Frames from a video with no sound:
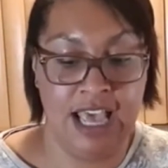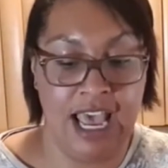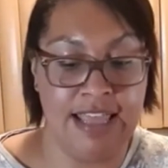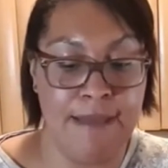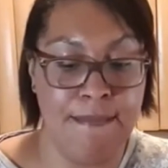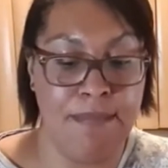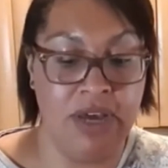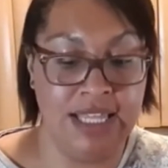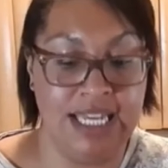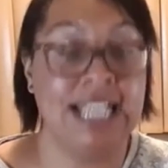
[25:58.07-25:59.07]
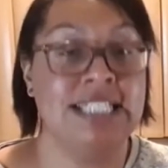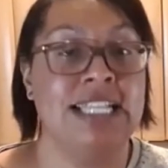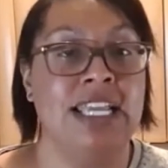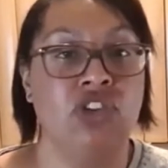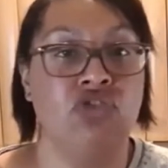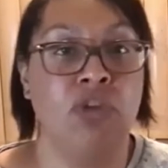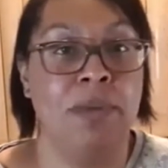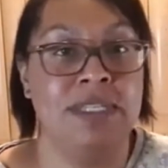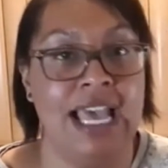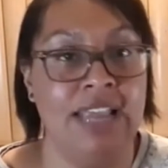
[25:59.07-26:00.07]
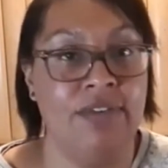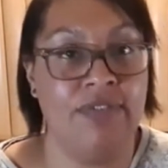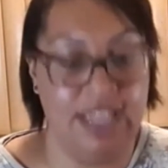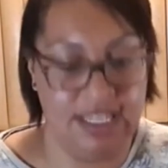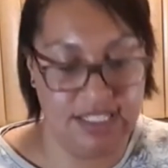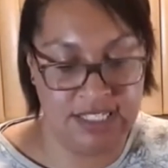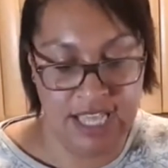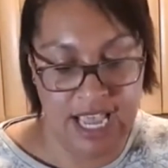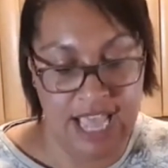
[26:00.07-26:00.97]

And then by the next day, you can drop it to 8 feeds.